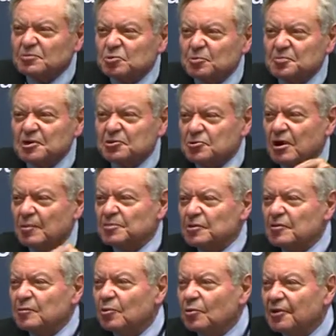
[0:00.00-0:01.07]
to pick you up in
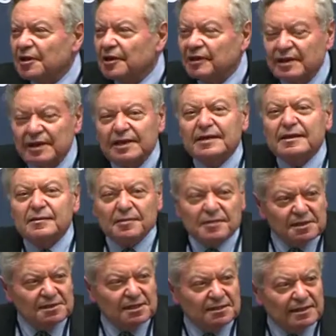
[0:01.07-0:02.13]
the morning.
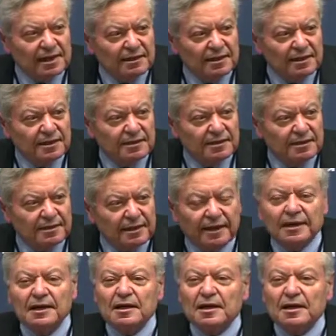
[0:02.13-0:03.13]
This is, I think, the thing.